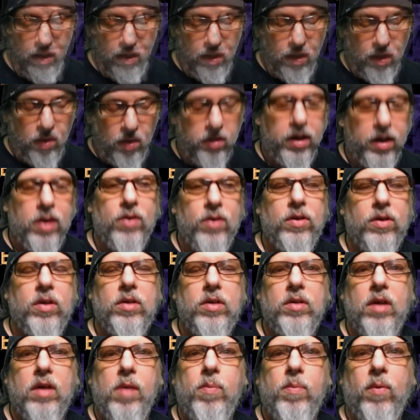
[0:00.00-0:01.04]
Okay, you should
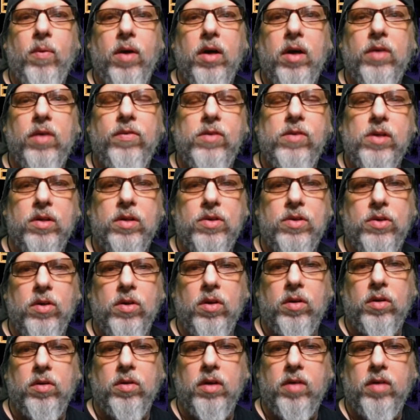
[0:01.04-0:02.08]
say prayers for your
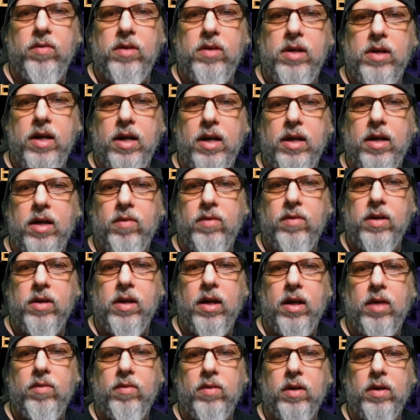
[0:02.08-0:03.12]
children every day and every
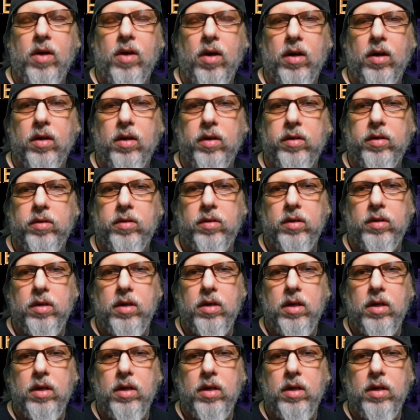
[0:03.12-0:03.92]
night regardless.